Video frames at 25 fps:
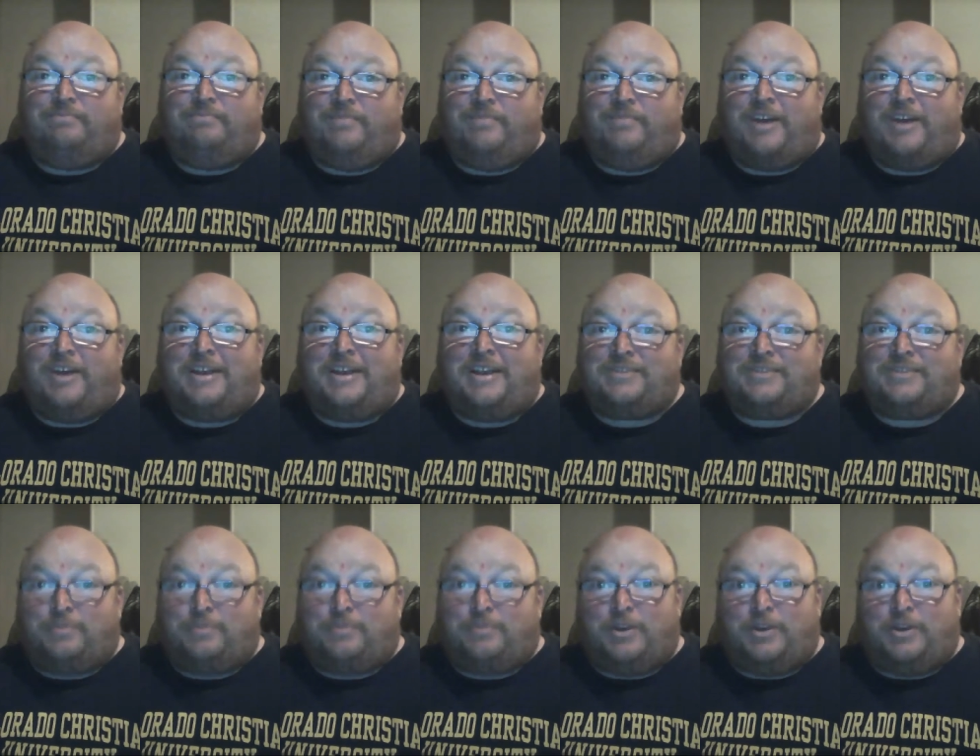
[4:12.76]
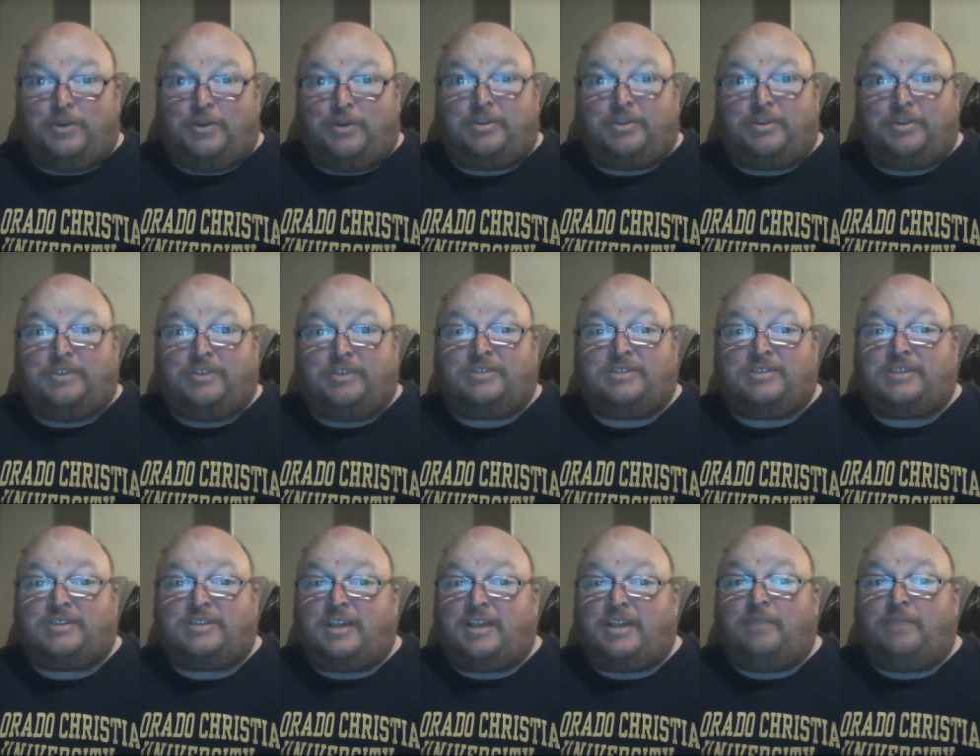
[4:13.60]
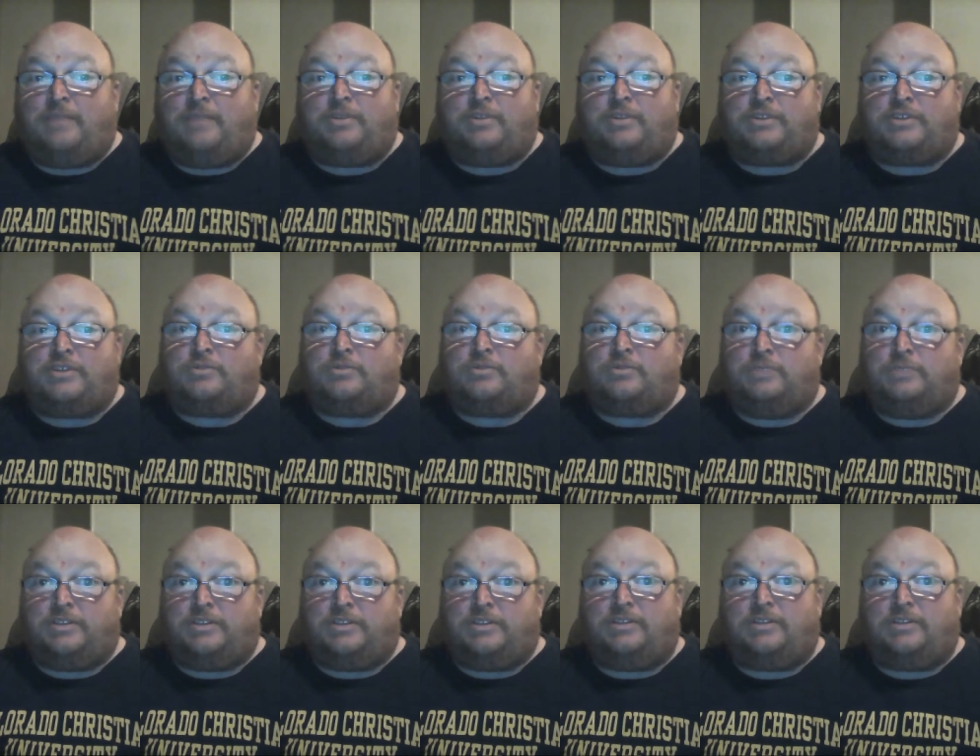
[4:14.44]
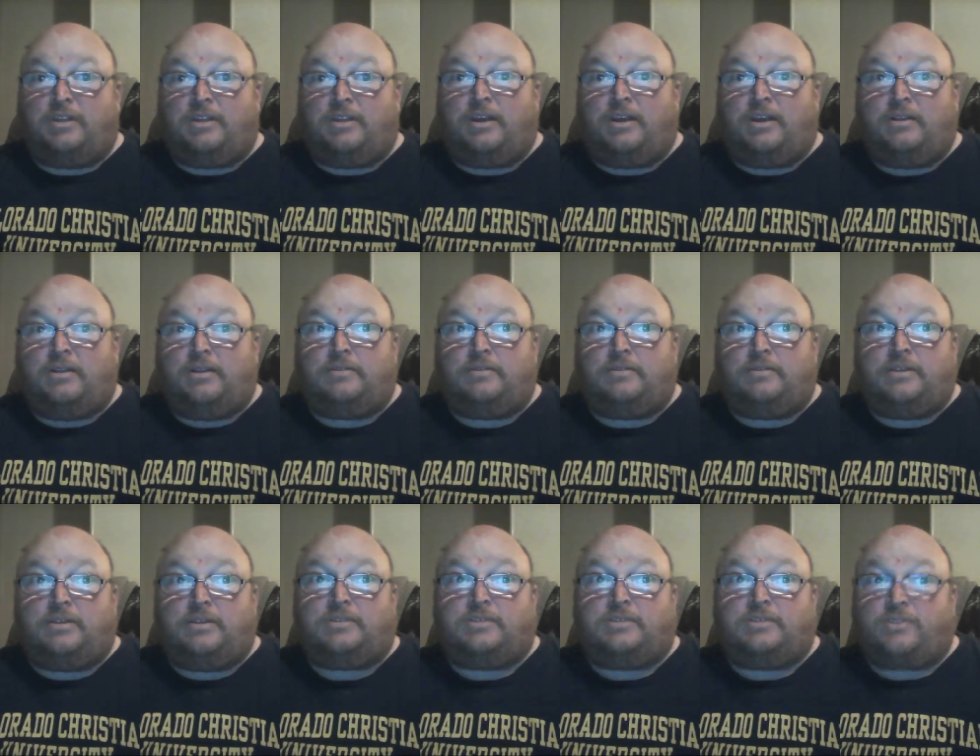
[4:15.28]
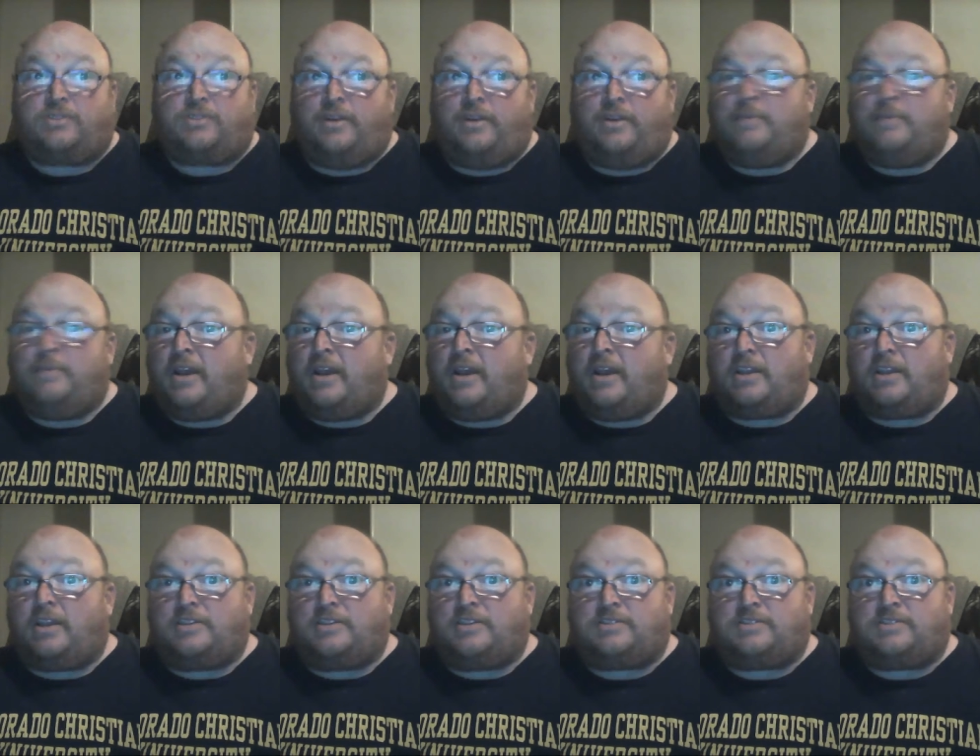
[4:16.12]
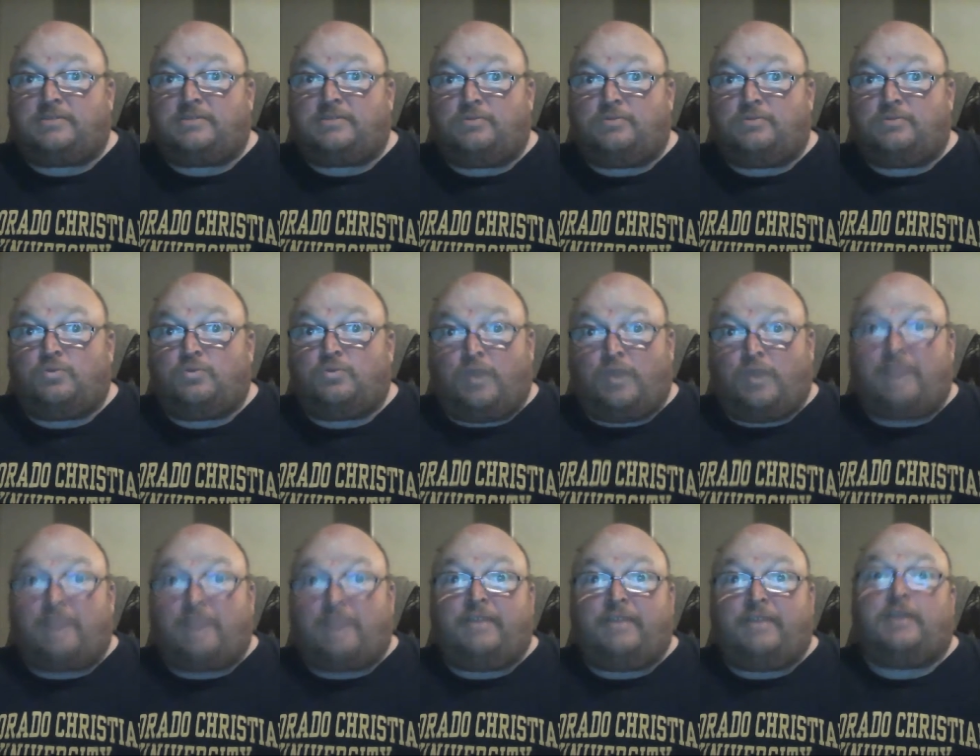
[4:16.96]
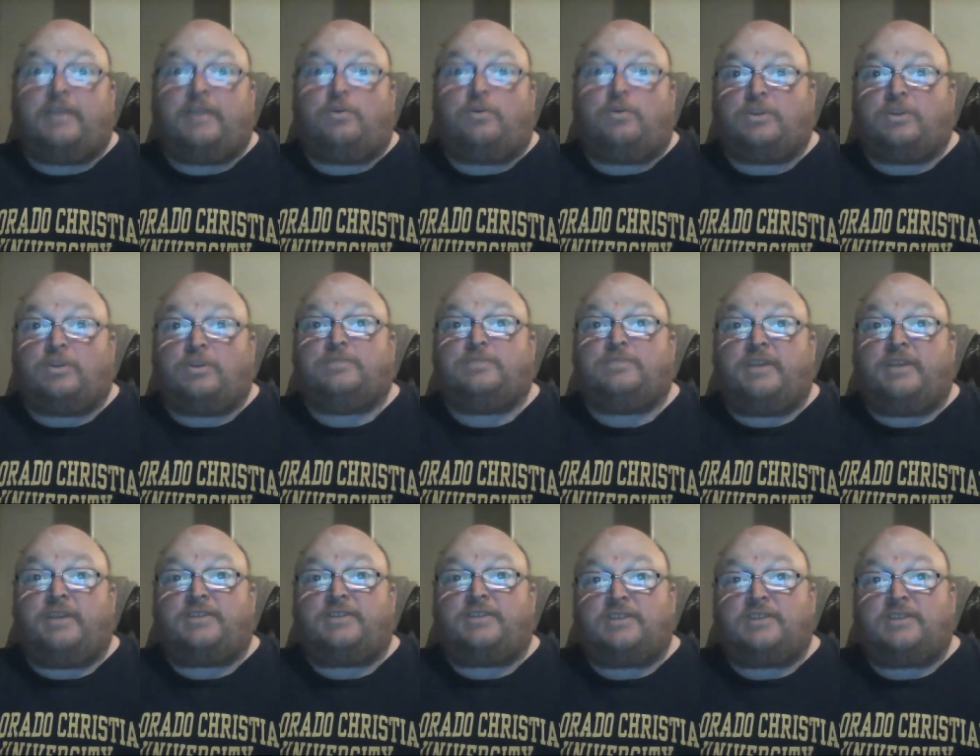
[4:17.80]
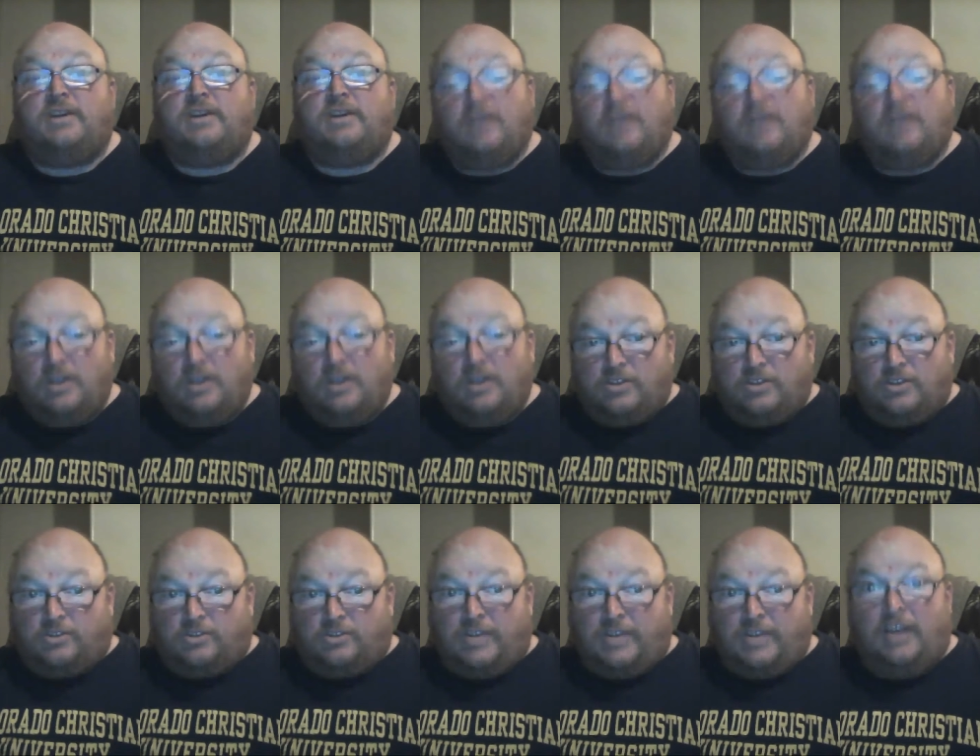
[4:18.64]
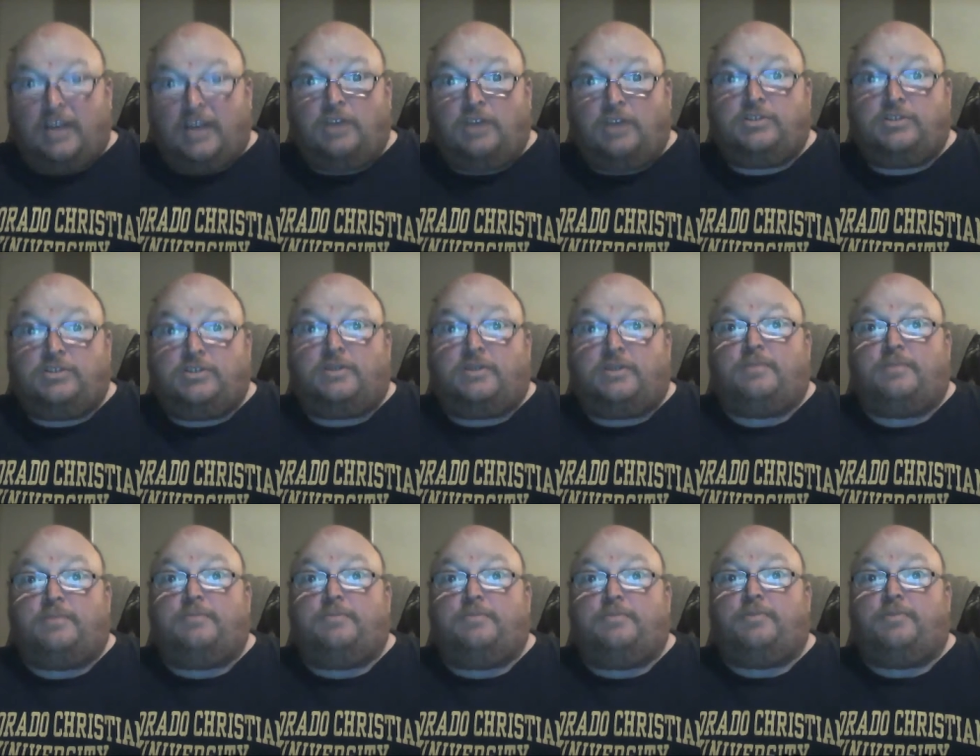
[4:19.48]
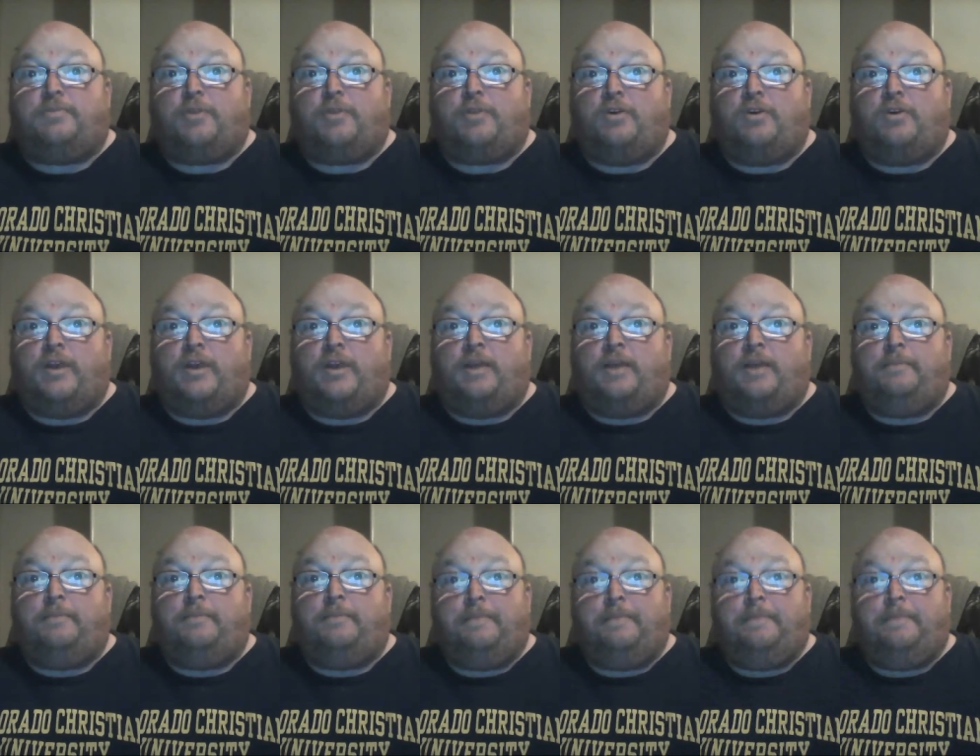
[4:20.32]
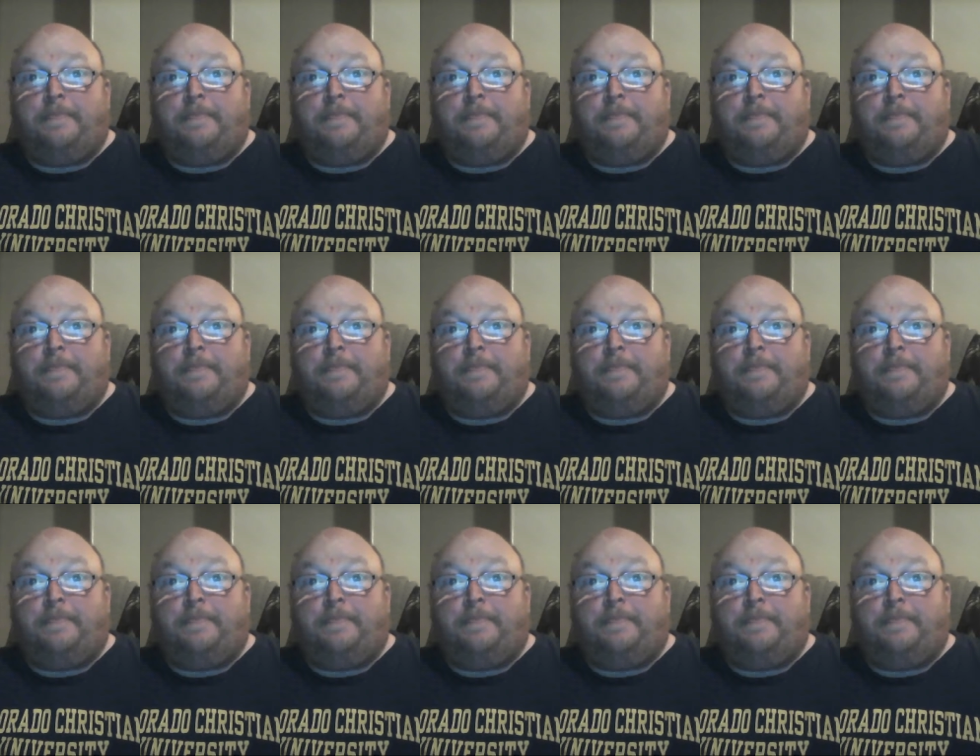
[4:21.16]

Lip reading: not as familiar with those as I am with this one, but the Screen-O-Matic is one I found that works best. So download your program